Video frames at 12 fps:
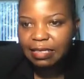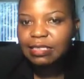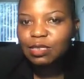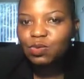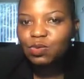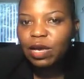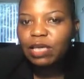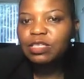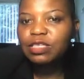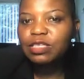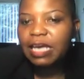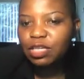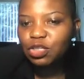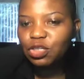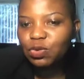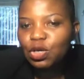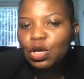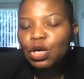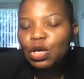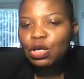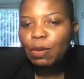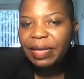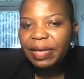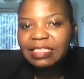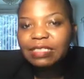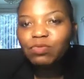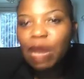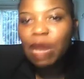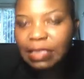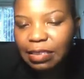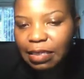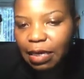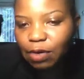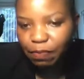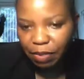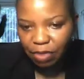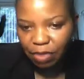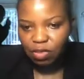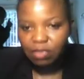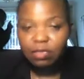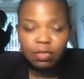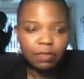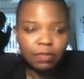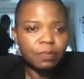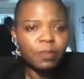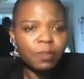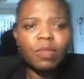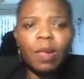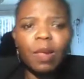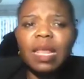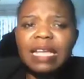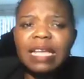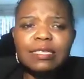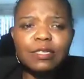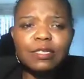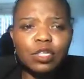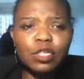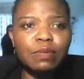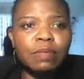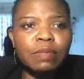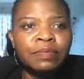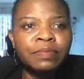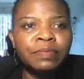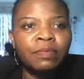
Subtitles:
This is where you schedule your pins right inside of Pinterest. Let's assume